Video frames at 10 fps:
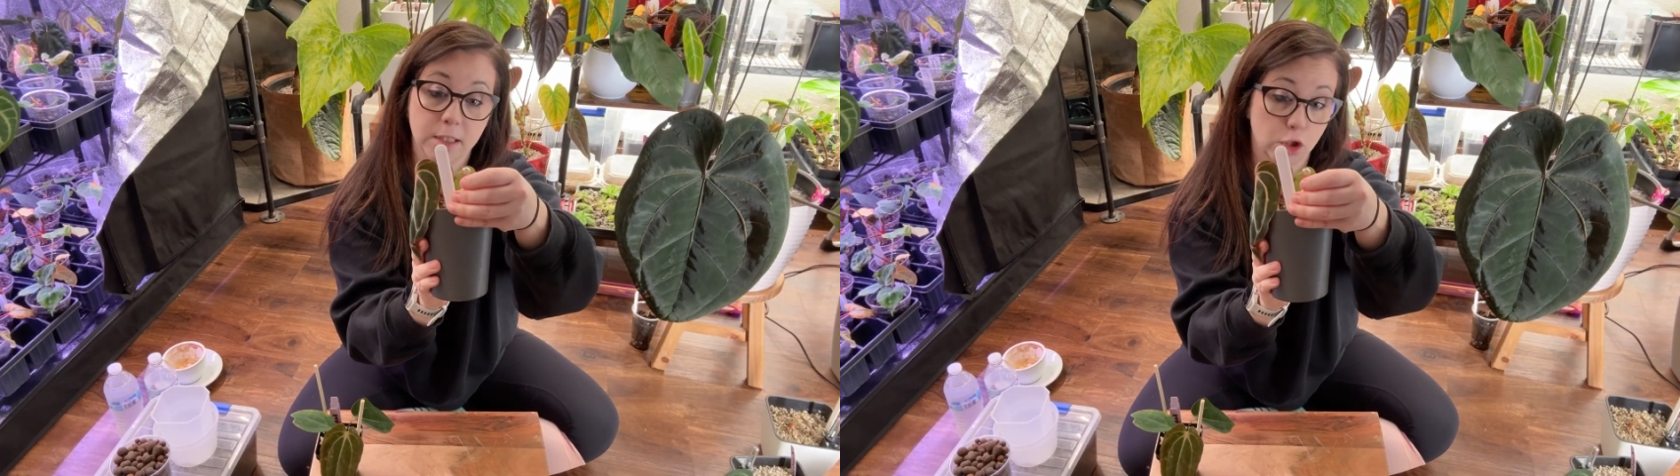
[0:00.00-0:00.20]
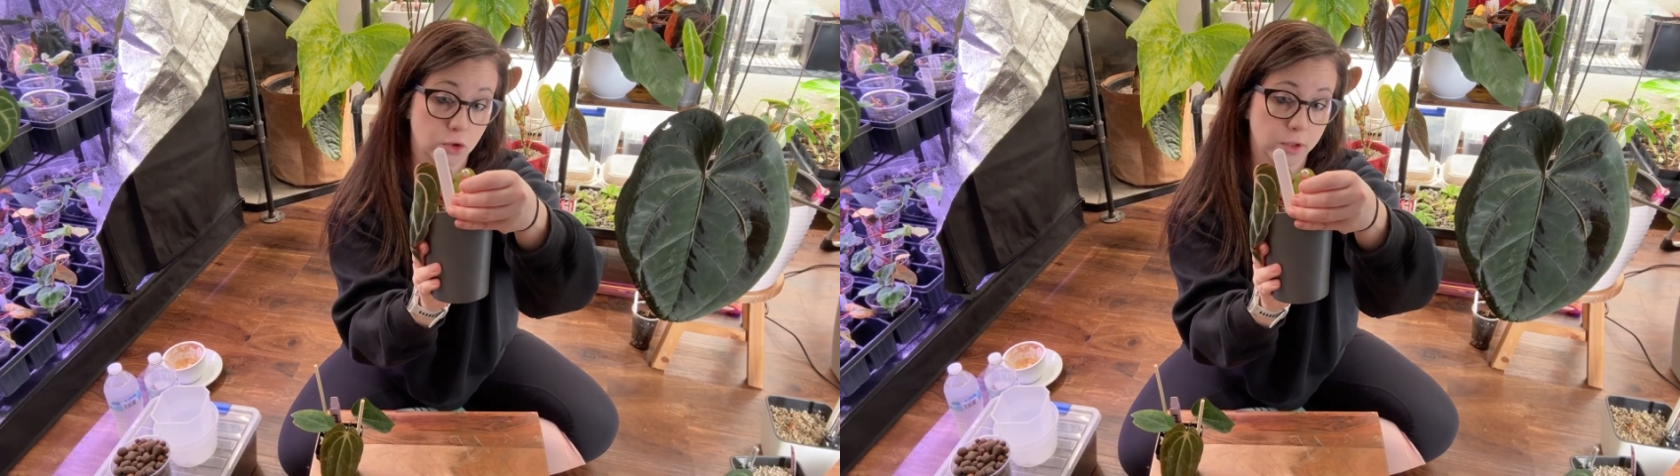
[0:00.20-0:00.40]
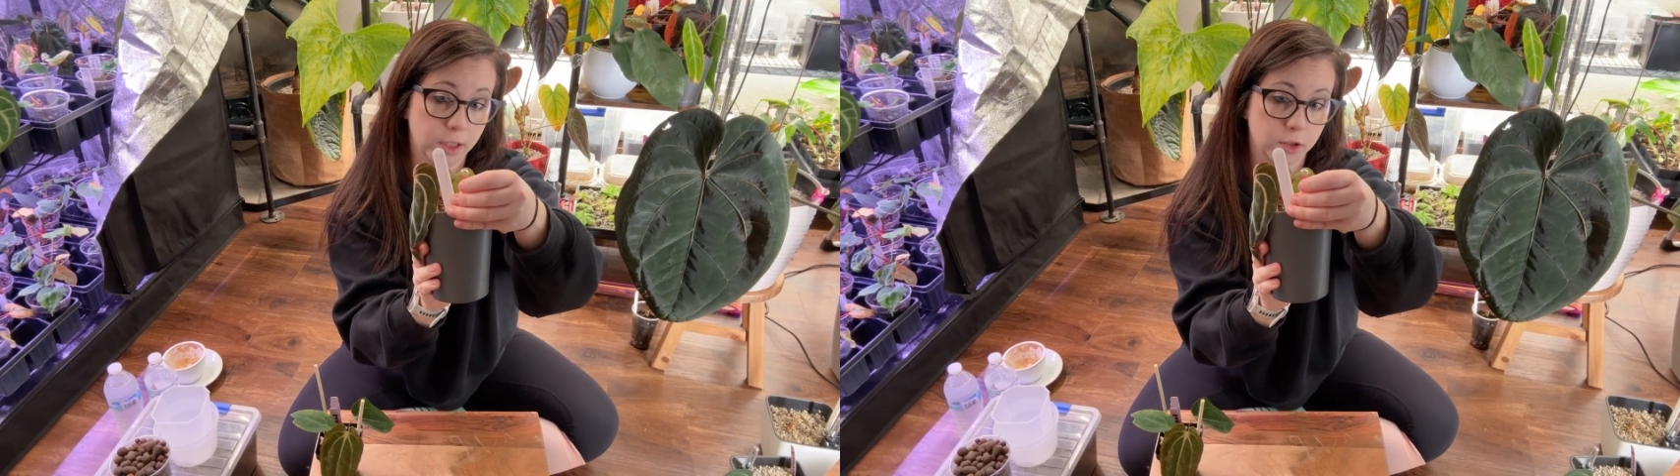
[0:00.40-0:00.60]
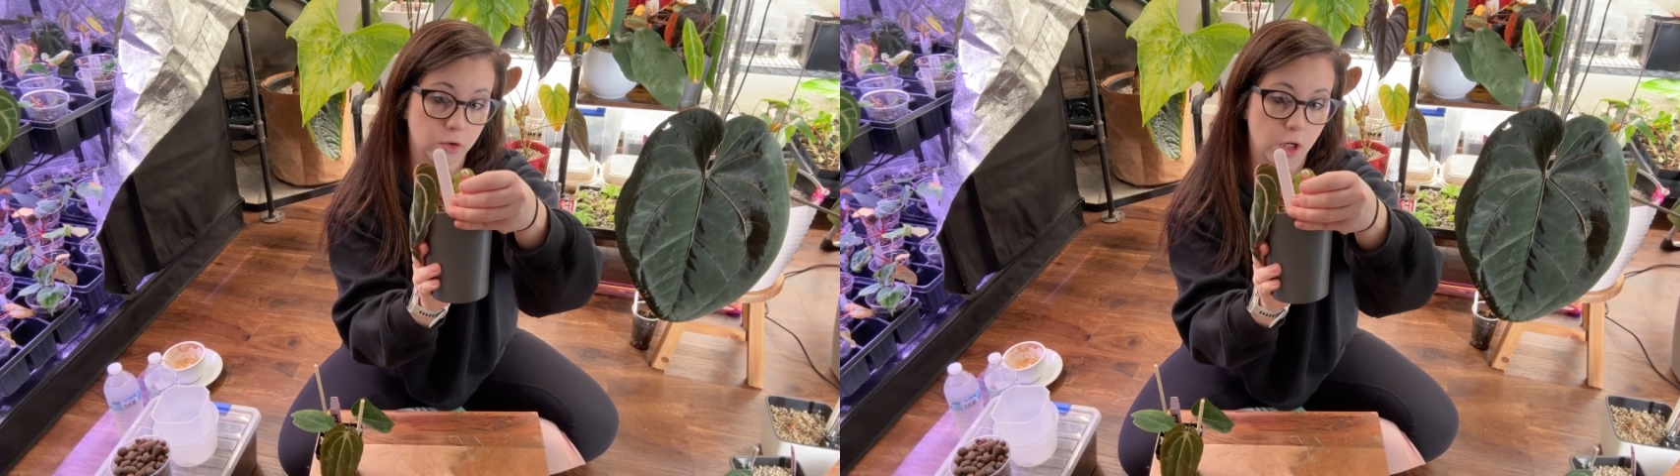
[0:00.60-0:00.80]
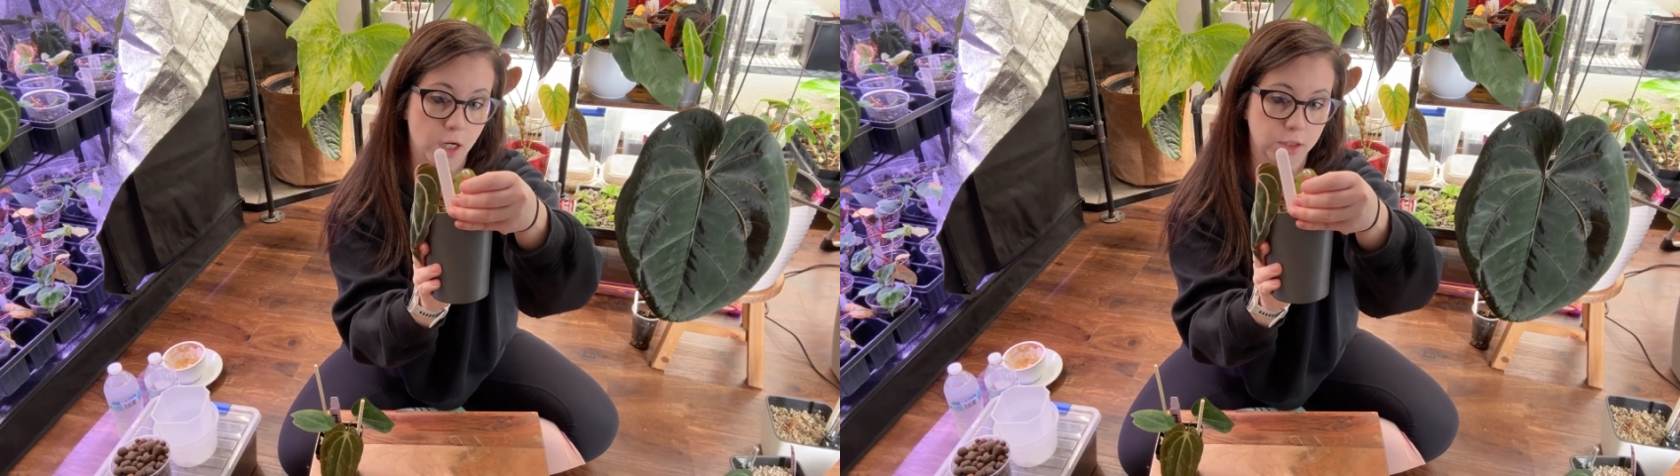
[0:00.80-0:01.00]
District
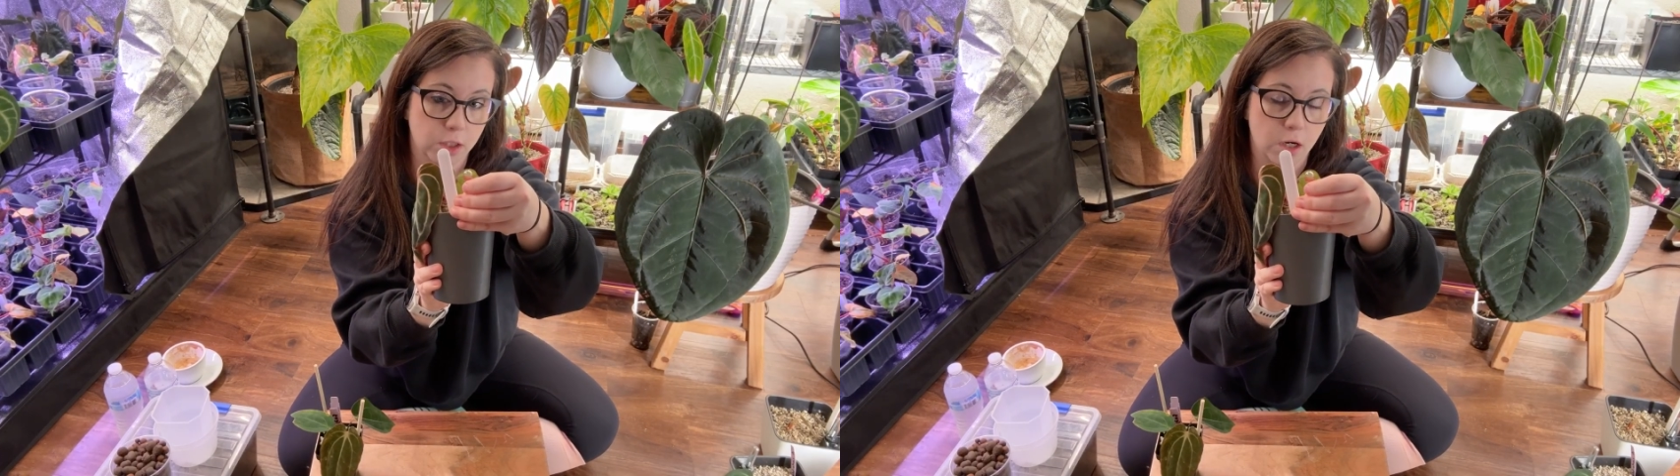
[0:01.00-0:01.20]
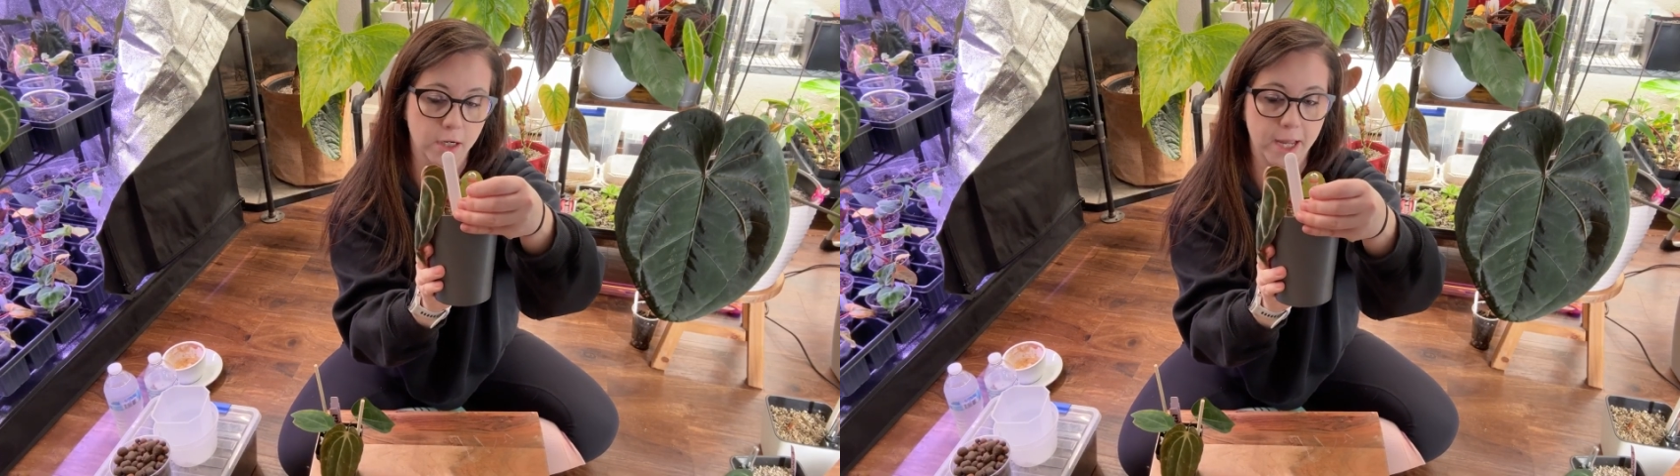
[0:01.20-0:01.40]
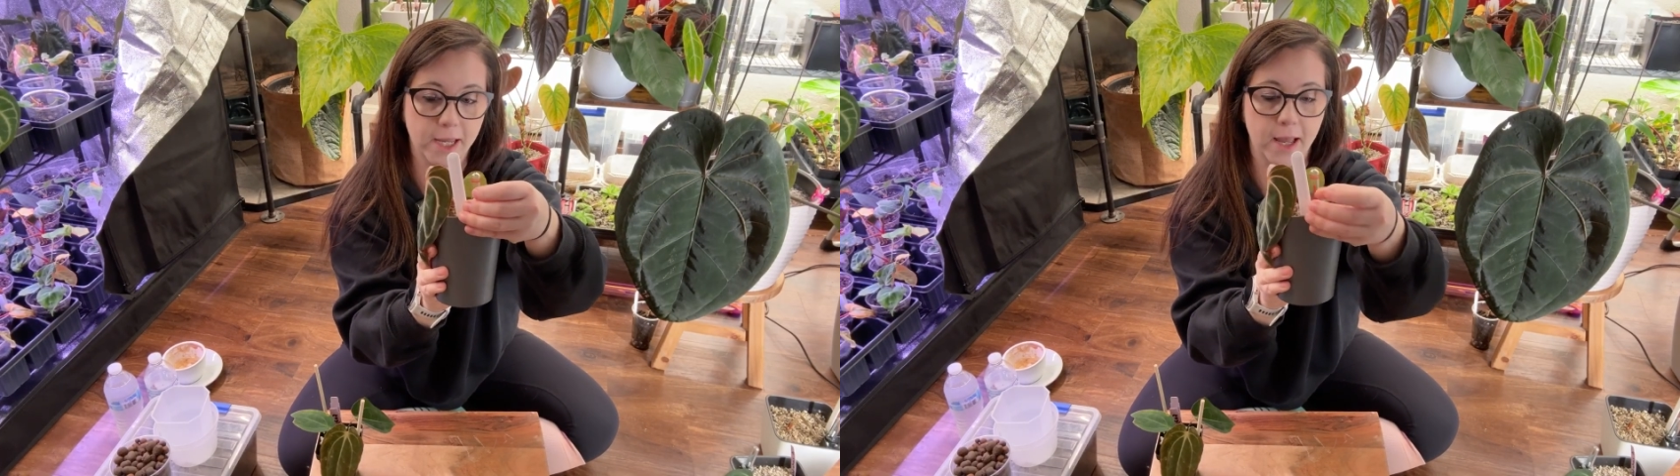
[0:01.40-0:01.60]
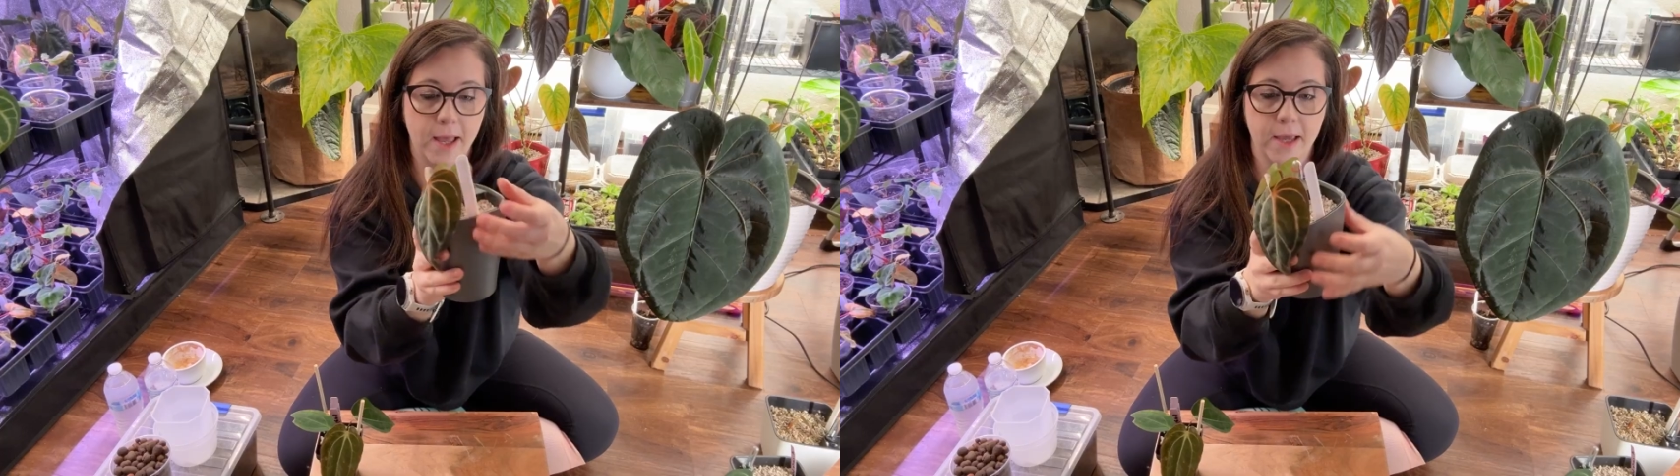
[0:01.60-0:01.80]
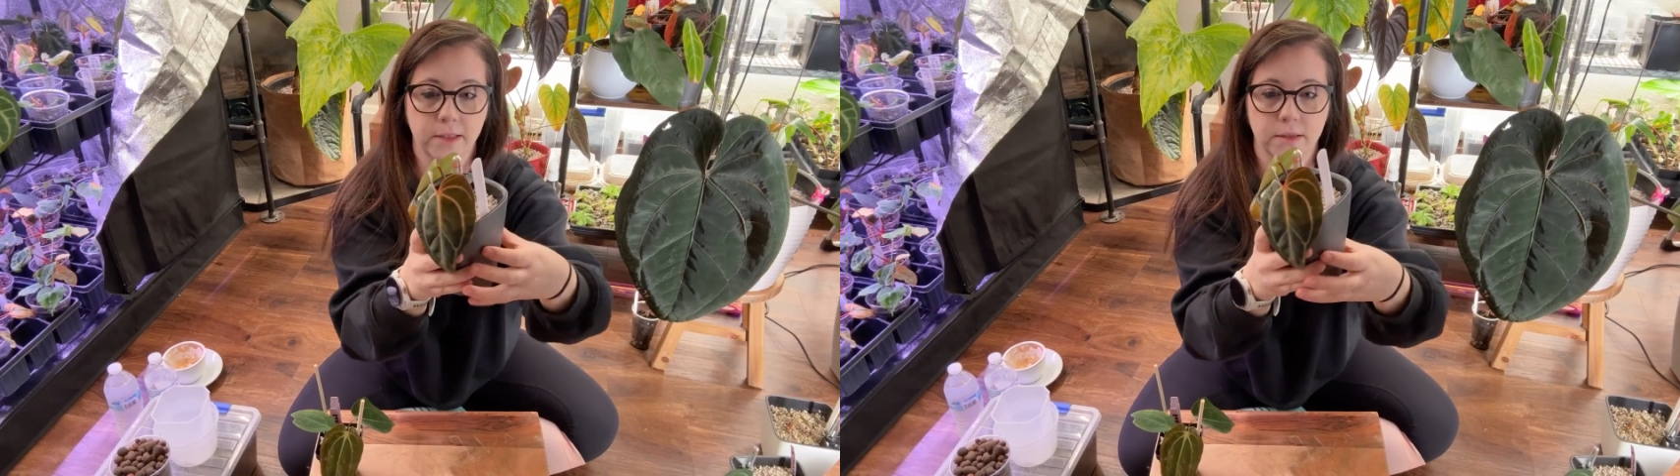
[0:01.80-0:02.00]
crossed
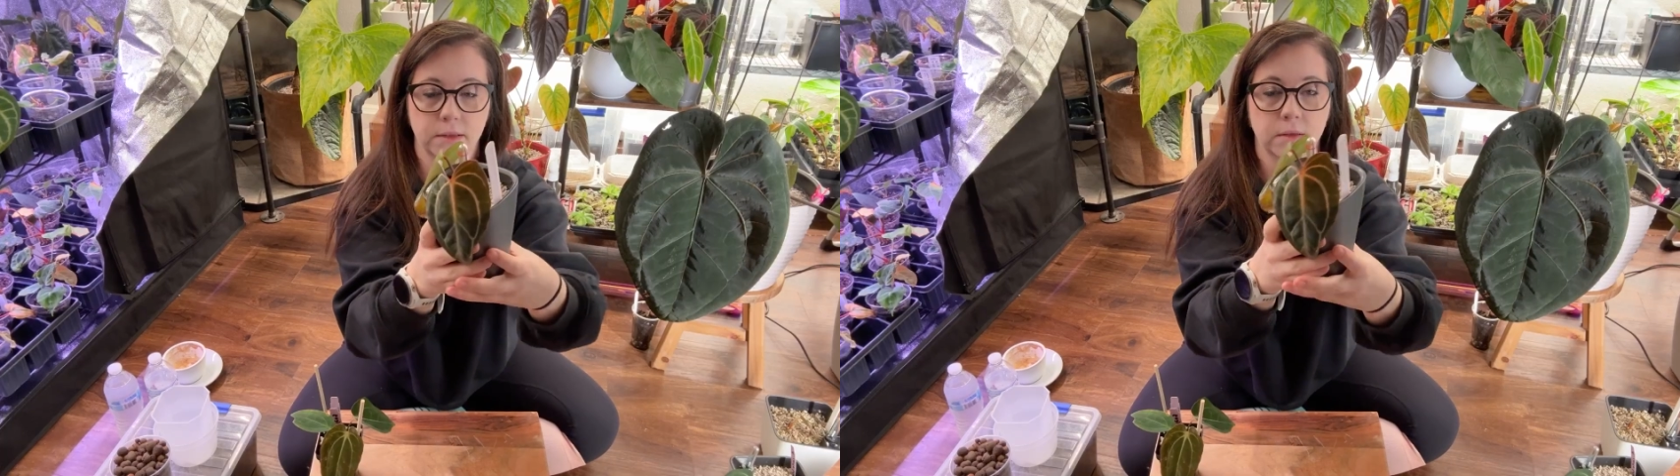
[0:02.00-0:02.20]
RA8